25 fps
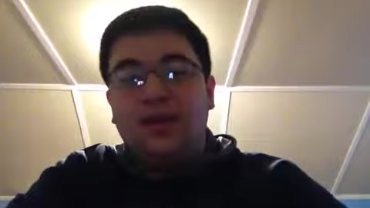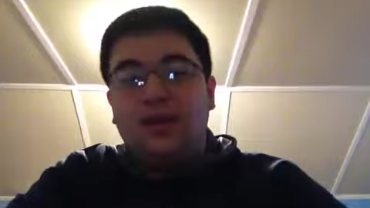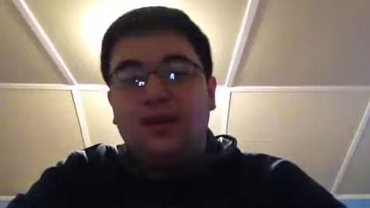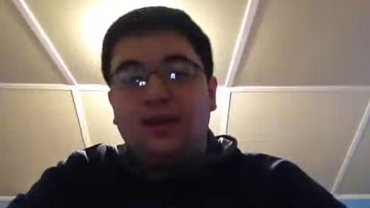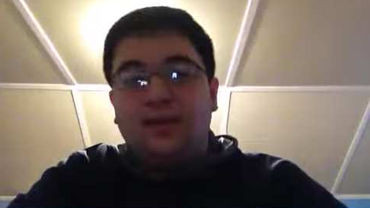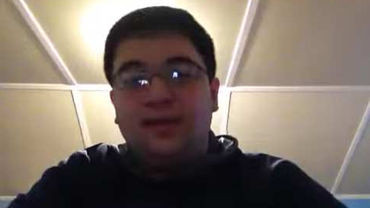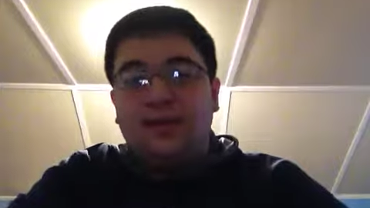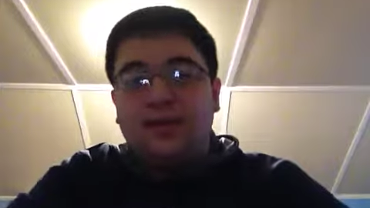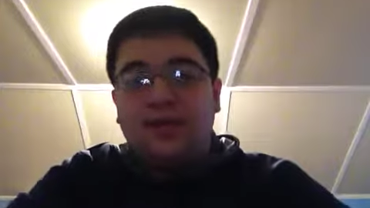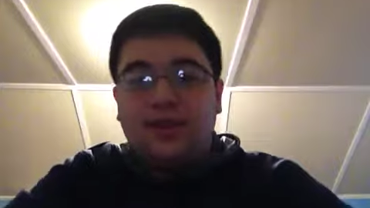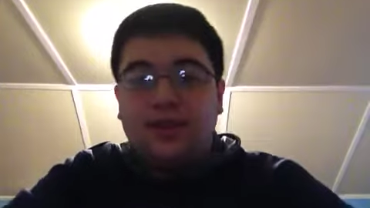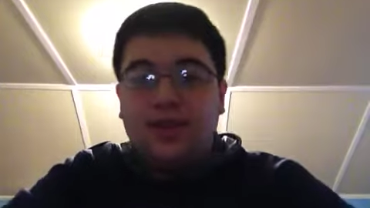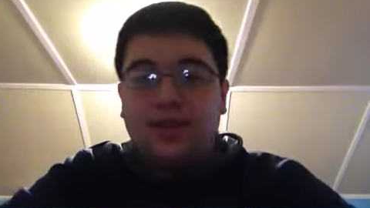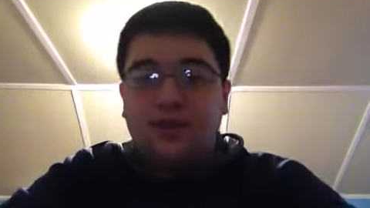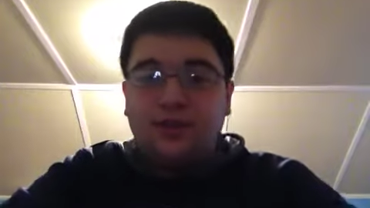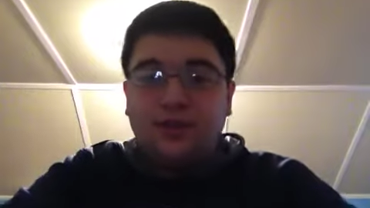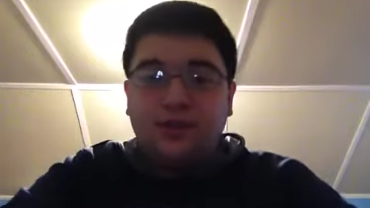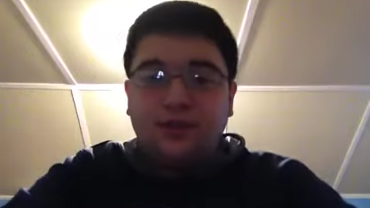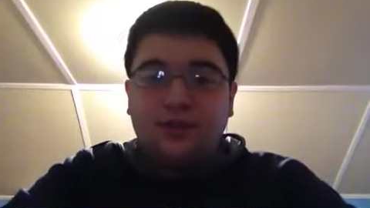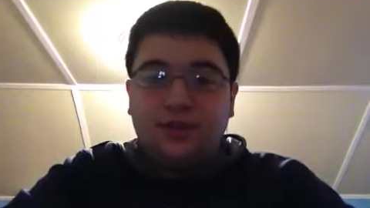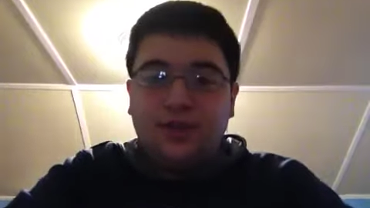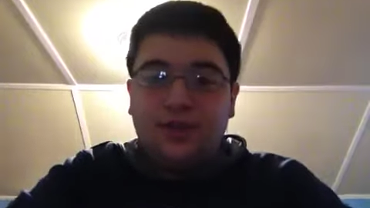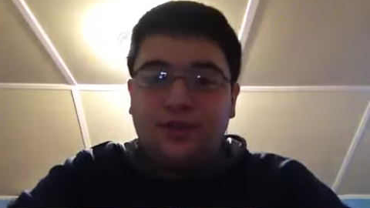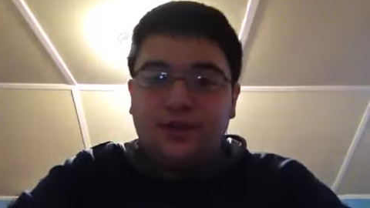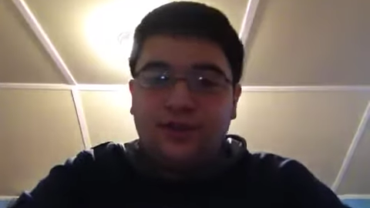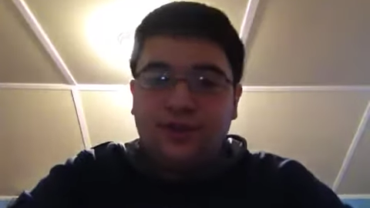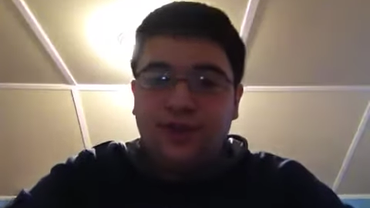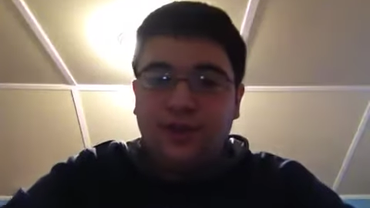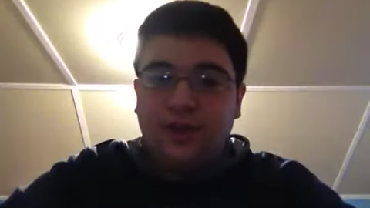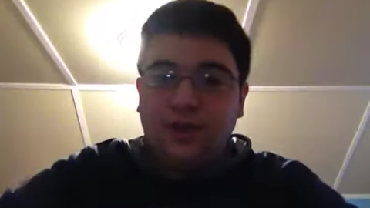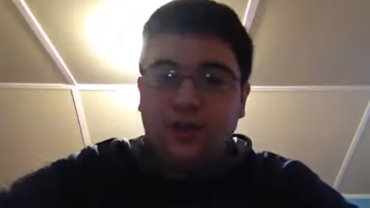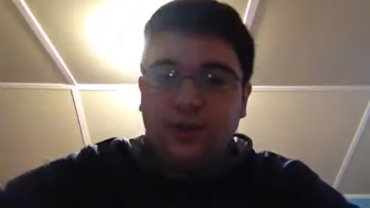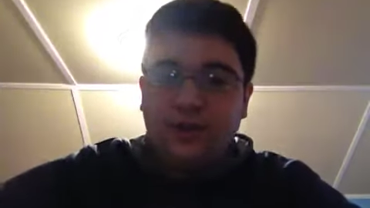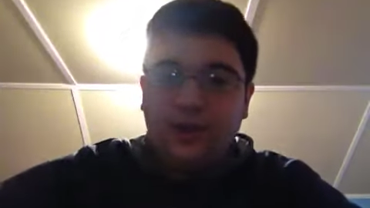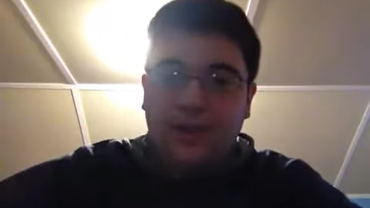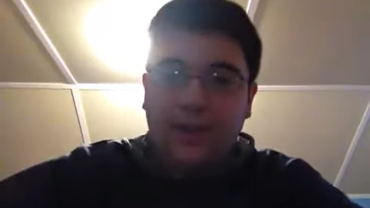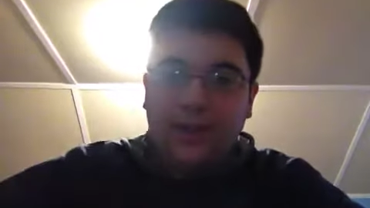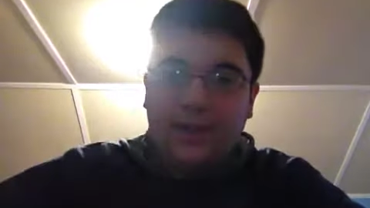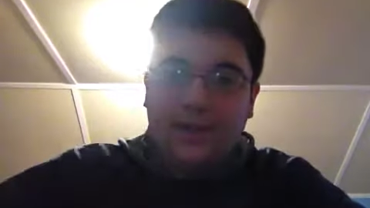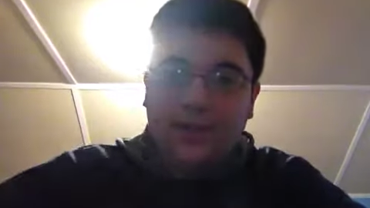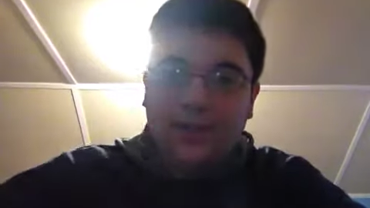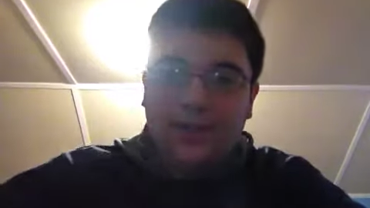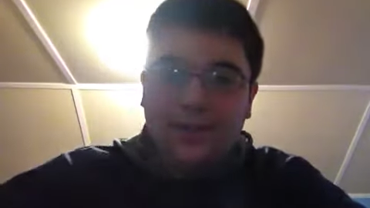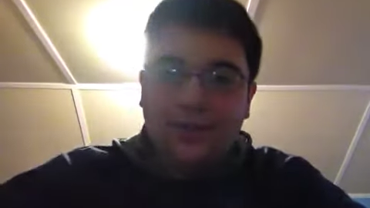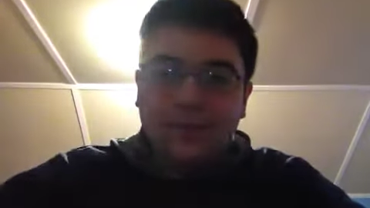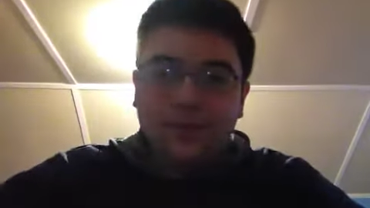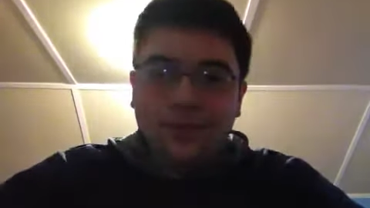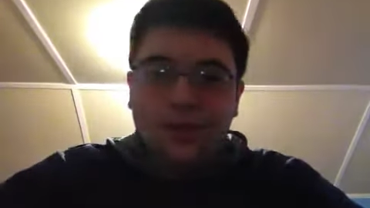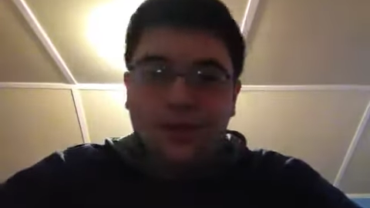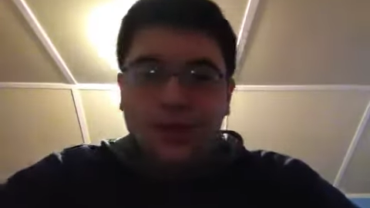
for sale for trade video lately.